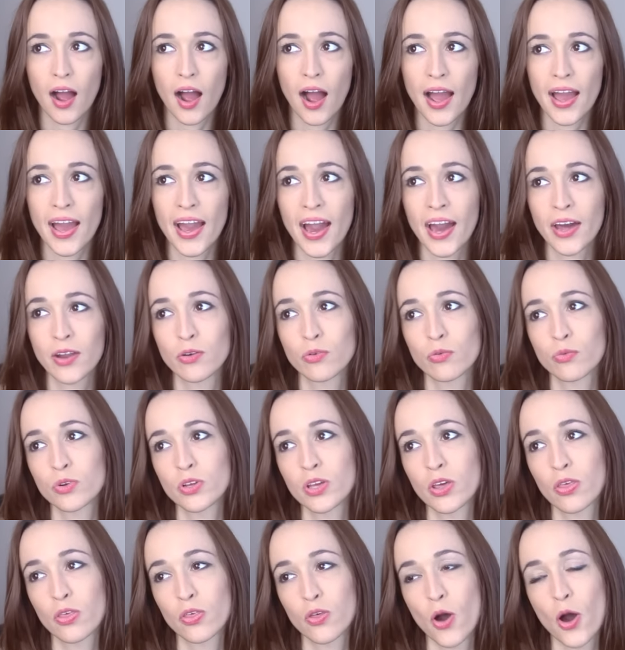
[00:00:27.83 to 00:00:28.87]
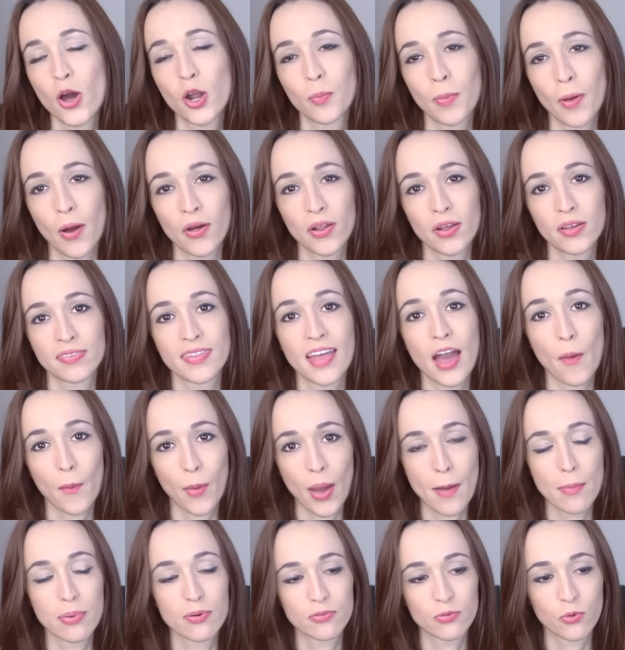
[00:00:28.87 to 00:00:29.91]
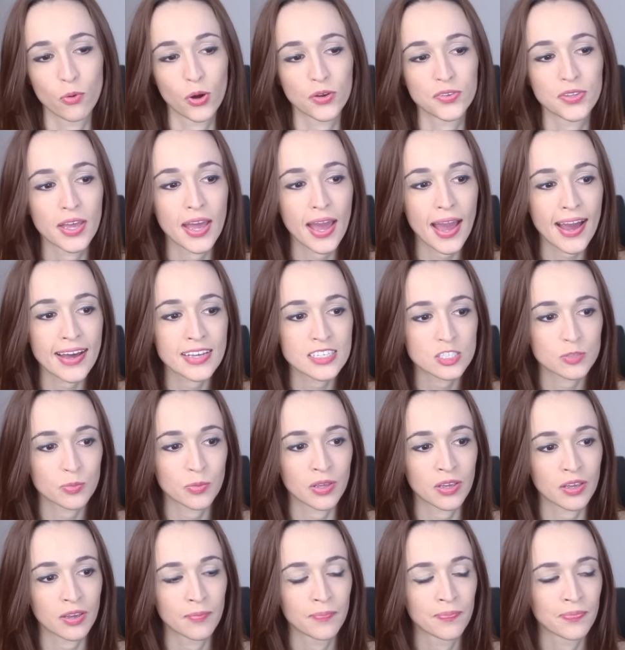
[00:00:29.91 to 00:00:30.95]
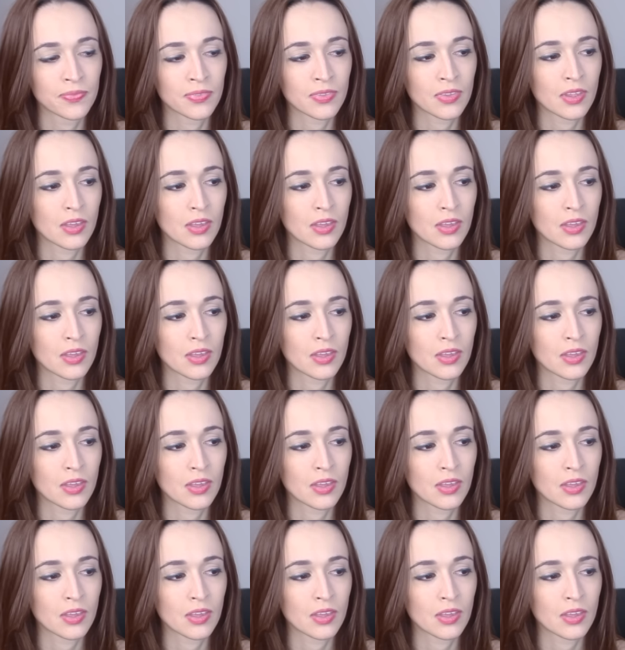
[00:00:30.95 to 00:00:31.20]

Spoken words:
I hadn't really thought about in that way before, and they asked me,